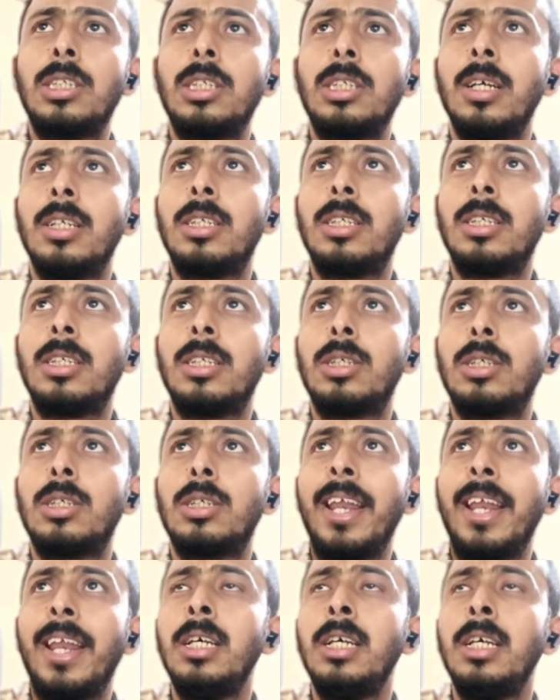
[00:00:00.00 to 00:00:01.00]
So
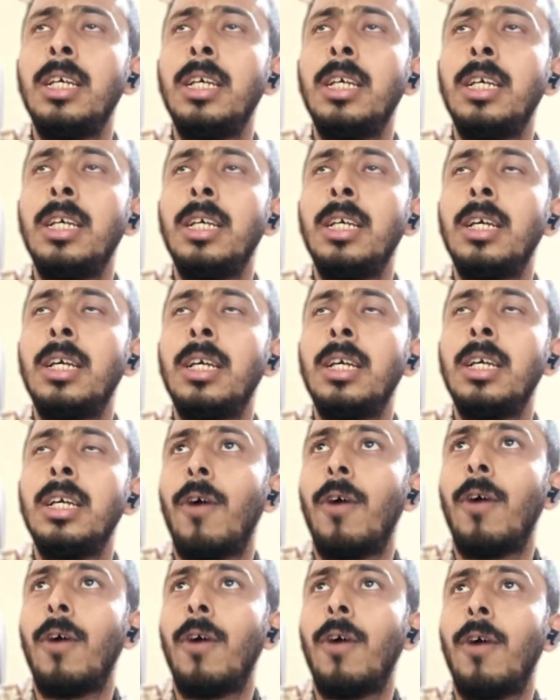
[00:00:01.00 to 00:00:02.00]
it's very easy.
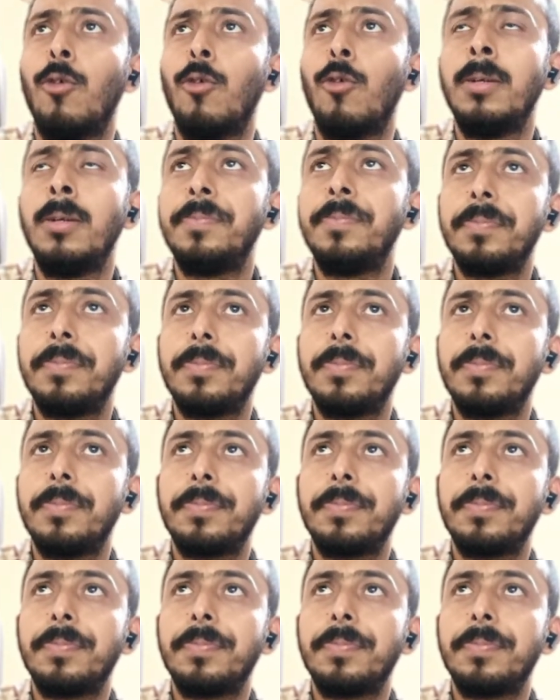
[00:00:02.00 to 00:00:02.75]
Click on firewall.